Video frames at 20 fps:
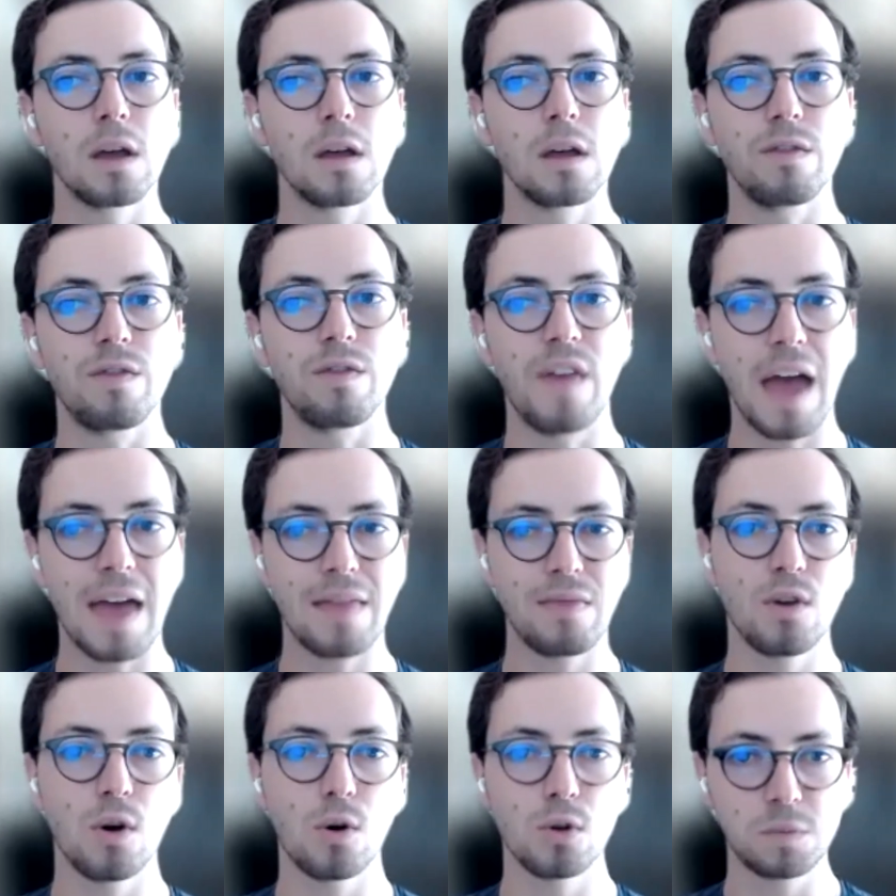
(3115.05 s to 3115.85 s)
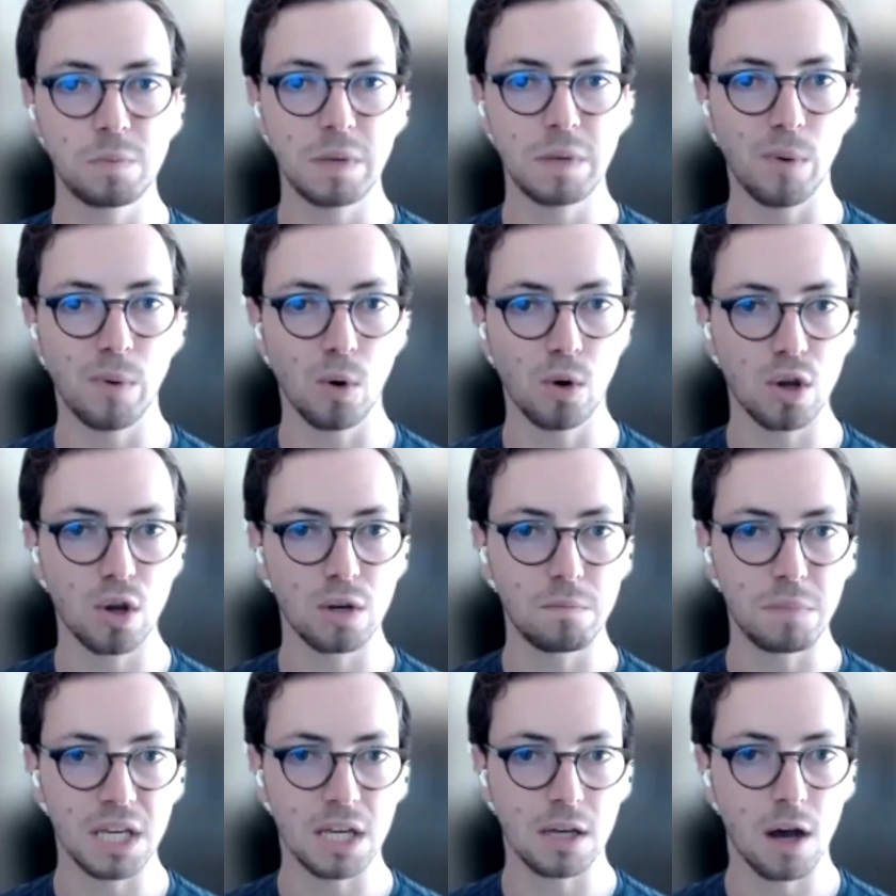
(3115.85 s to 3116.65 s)
then those people could
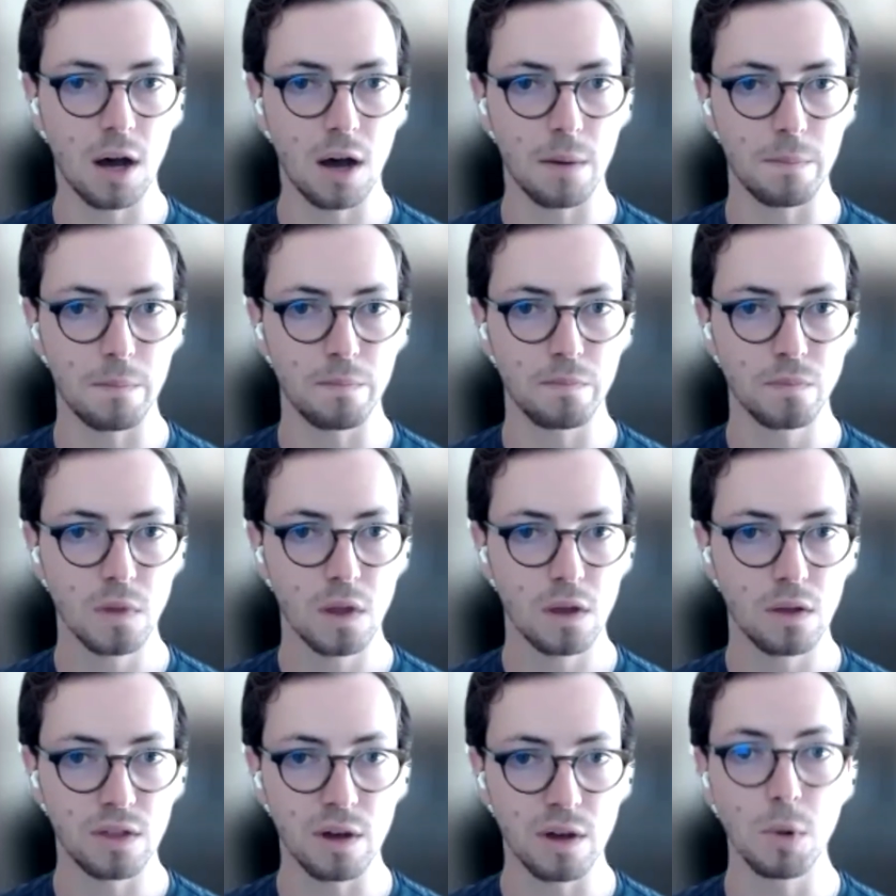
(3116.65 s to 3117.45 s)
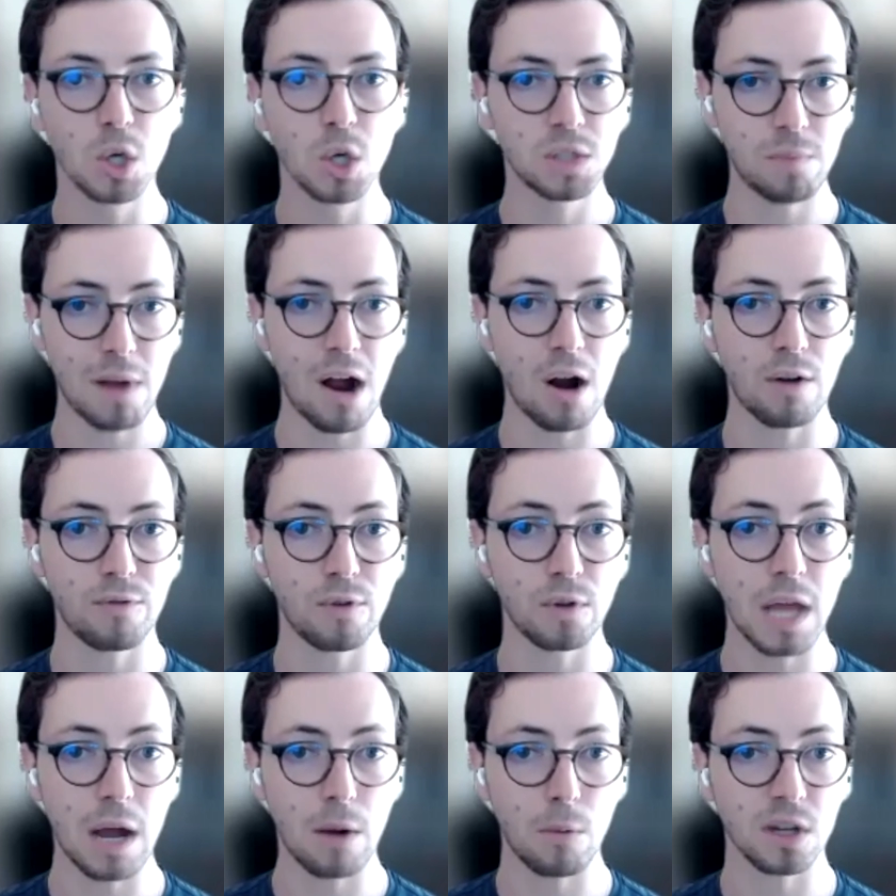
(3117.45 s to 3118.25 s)
become the most
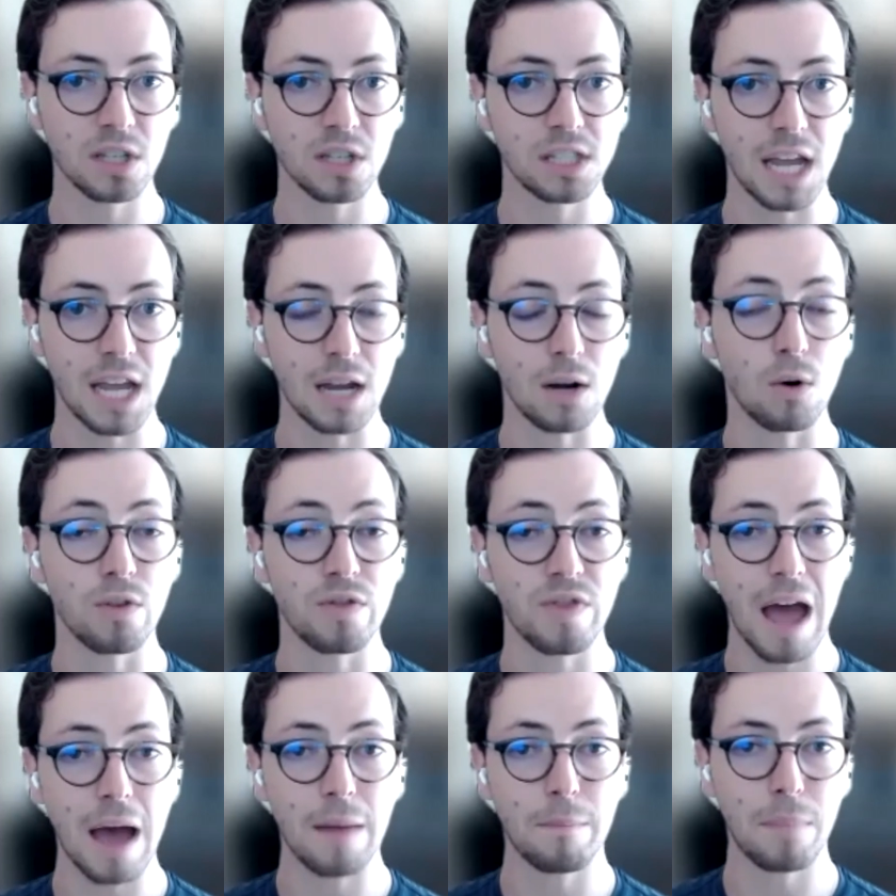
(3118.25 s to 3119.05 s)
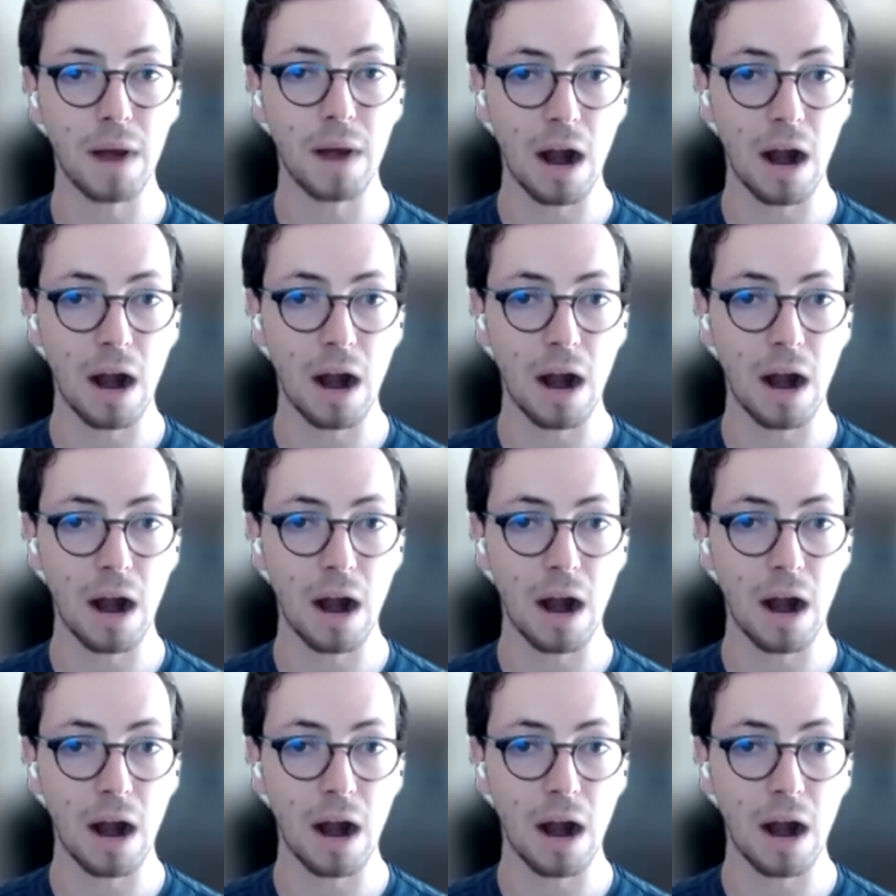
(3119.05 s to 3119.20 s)
powerful network state, or that